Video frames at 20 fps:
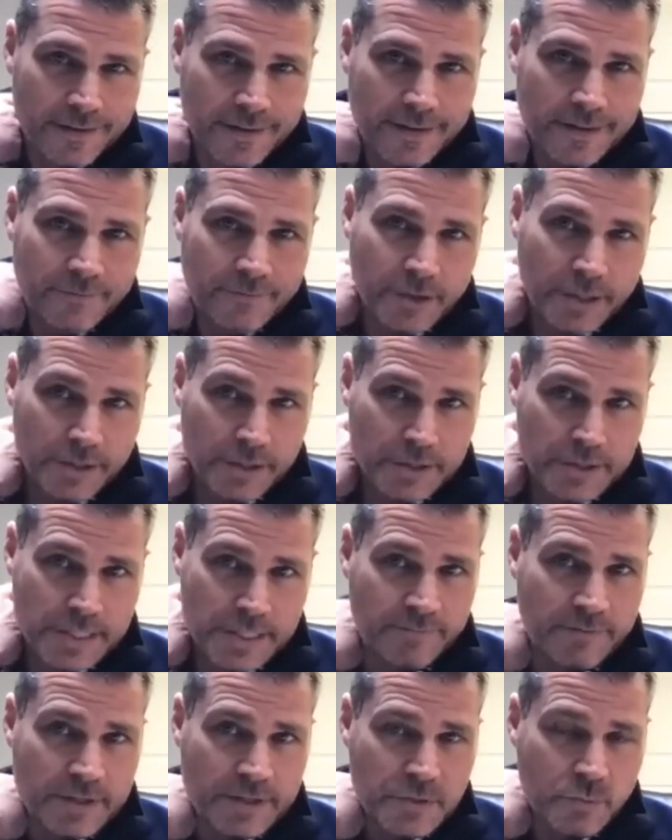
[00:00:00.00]
if you could just
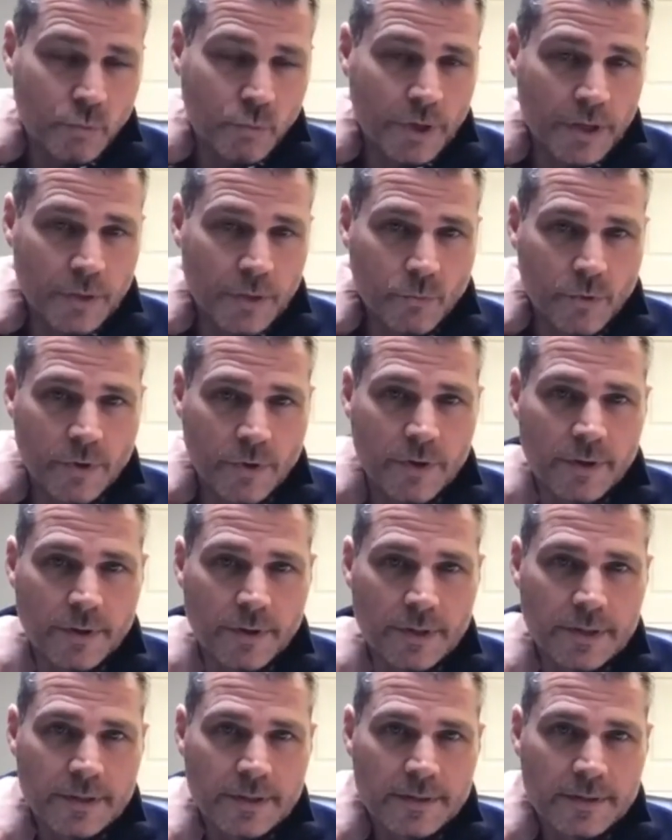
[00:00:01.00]
give us one
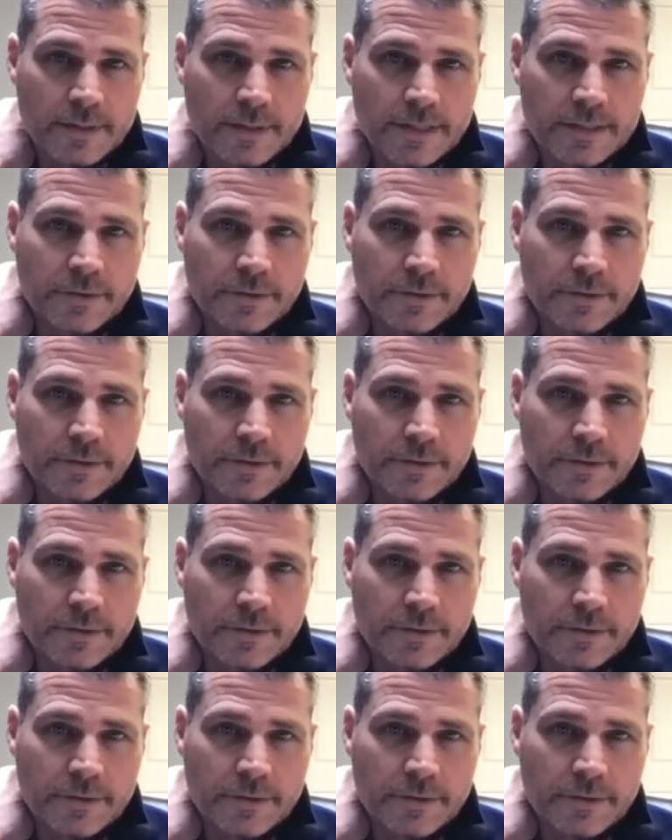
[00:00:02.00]
word uh,